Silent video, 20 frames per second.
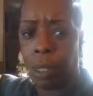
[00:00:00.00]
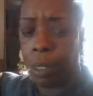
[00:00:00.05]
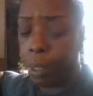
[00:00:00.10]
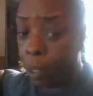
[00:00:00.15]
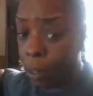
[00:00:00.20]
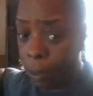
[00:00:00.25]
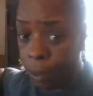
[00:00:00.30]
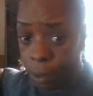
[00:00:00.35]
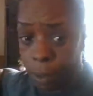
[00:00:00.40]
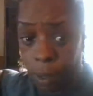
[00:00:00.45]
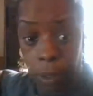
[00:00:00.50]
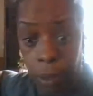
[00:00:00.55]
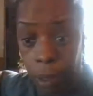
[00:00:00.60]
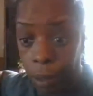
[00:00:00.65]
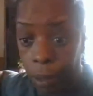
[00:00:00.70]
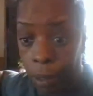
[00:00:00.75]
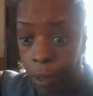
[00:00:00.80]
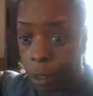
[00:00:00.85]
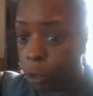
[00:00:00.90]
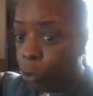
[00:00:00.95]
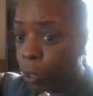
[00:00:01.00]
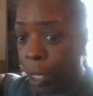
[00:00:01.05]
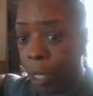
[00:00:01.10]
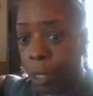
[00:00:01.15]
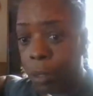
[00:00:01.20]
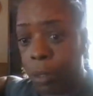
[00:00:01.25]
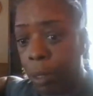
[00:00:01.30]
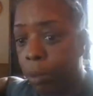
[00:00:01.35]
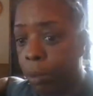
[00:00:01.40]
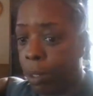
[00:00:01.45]
It does. It does. You
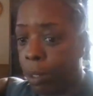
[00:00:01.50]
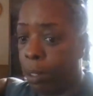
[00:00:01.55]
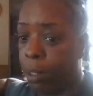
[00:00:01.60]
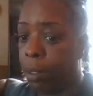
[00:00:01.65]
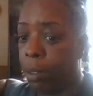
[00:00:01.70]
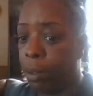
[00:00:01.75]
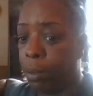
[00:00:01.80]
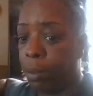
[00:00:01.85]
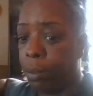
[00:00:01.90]
guys know that.